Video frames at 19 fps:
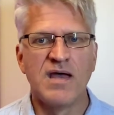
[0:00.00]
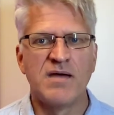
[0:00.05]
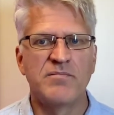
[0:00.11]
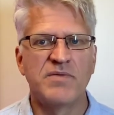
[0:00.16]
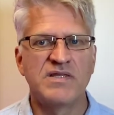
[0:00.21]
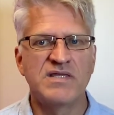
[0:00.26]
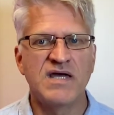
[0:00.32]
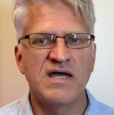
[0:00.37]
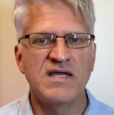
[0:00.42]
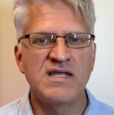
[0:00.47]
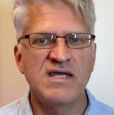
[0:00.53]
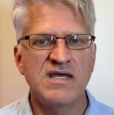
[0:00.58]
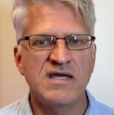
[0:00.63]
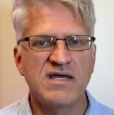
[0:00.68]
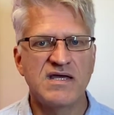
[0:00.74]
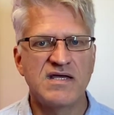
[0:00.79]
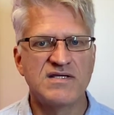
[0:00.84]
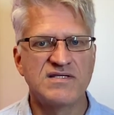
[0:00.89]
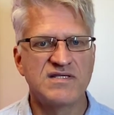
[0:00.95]
But the idea
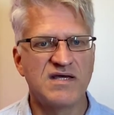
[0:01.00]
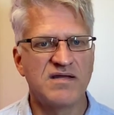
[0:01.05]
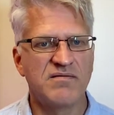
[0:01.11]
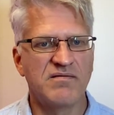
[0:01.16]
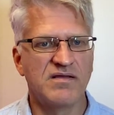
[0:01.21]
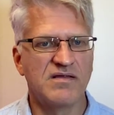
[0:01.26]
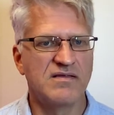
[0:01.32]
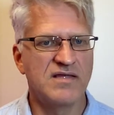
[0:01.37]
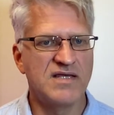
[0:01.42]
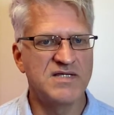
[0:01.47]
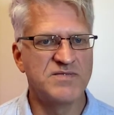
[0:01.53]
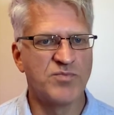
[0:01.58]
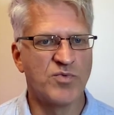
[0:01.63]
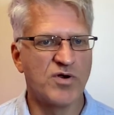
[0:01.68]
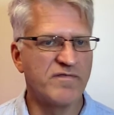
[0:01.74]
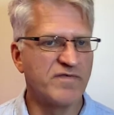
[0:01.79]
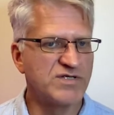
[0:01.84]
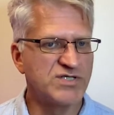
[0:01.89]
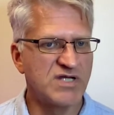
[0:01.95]
is that these
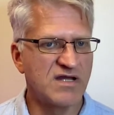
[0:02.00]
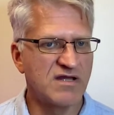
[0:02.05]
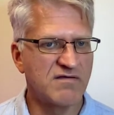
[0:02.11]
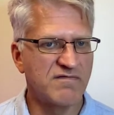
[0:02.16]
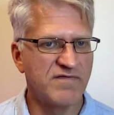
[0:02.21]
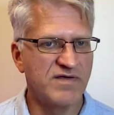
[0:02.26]
morphogenetic